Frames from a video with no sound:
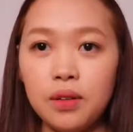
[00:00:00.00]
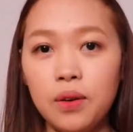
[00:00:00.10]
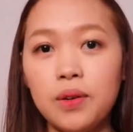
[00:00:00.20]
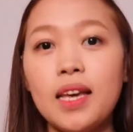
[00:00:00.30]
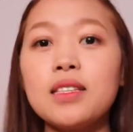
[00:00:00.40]

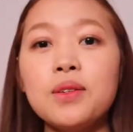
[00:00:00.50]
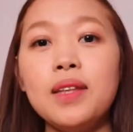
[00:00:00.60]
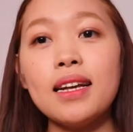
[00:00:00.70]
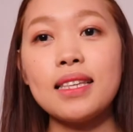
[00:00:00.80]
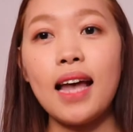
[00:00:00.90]
Okay, so
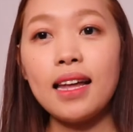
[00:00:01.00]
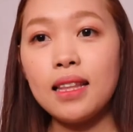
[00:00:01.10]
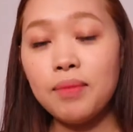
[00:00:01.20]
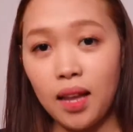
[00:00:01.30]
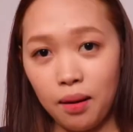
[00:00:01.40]
next
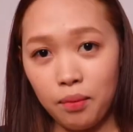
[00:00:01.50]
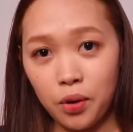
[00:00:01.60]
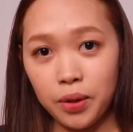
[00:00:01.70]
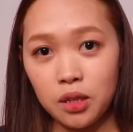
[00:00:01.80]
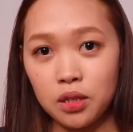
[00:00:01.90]
item that I'm
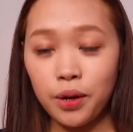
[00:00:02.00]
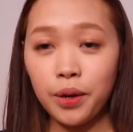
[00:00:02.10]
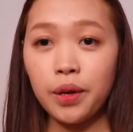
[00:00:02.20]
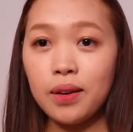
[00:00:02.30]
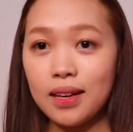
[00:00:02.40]
going to show
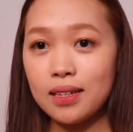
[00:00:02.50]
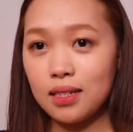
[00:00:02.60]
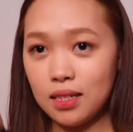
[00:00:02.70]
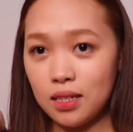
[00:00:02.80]
you is